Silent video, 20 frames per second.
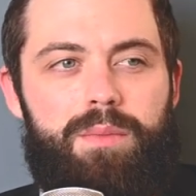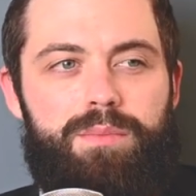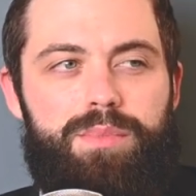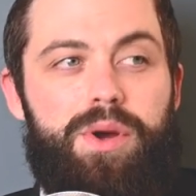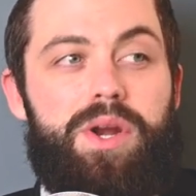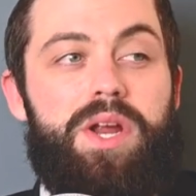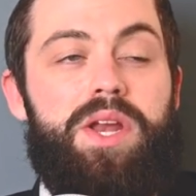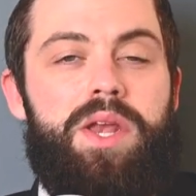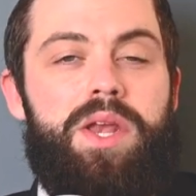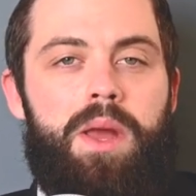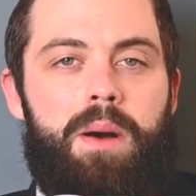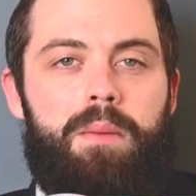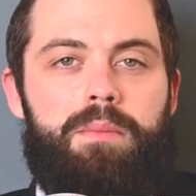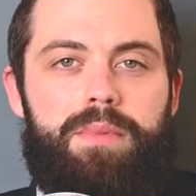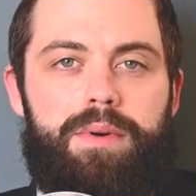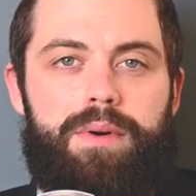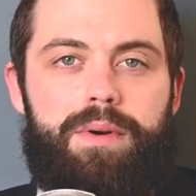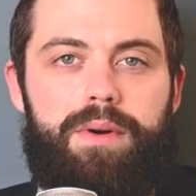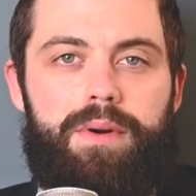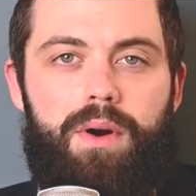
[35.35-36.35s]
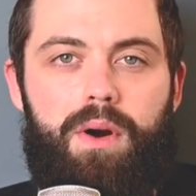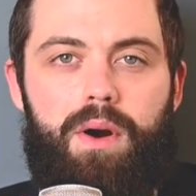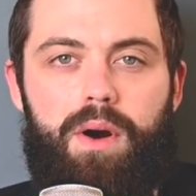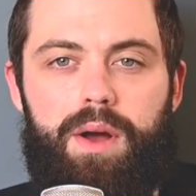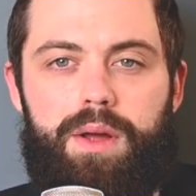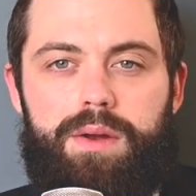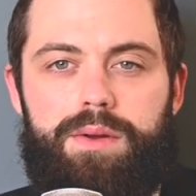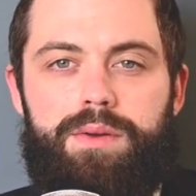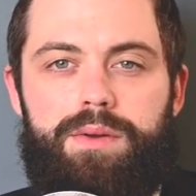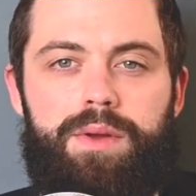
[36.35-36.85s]
put a number
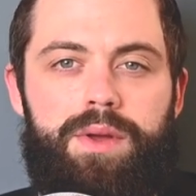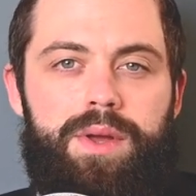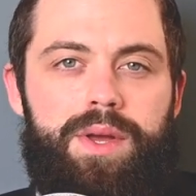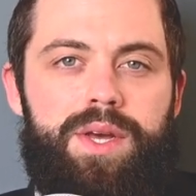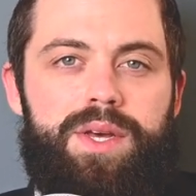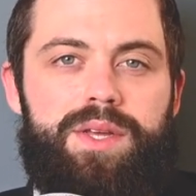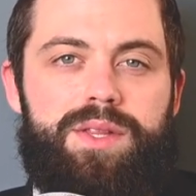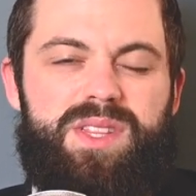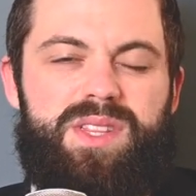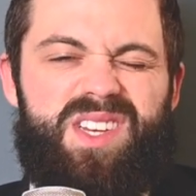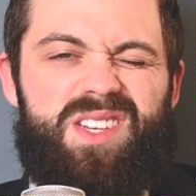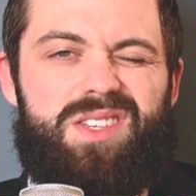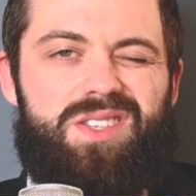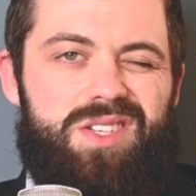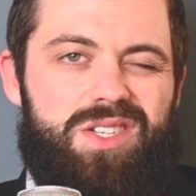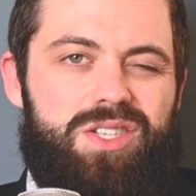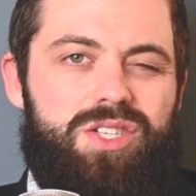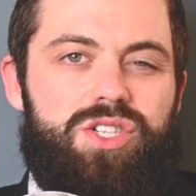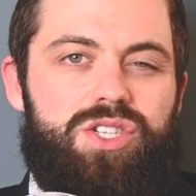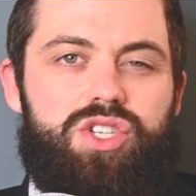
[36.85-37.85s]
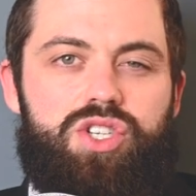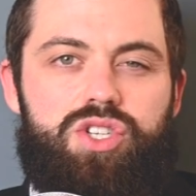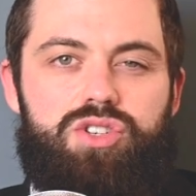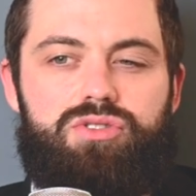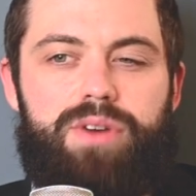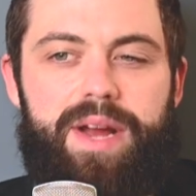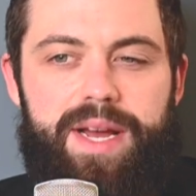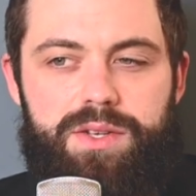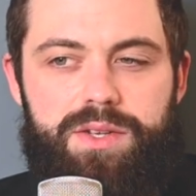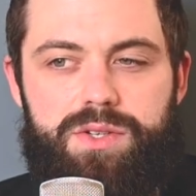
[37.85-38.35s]
on things such as
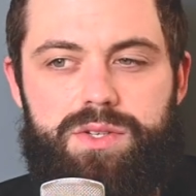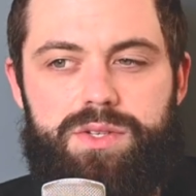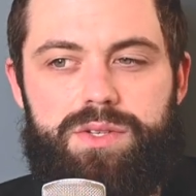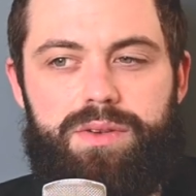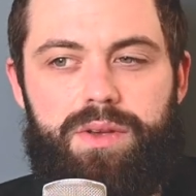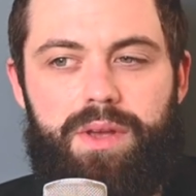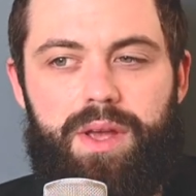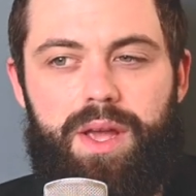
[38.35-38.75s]
stress.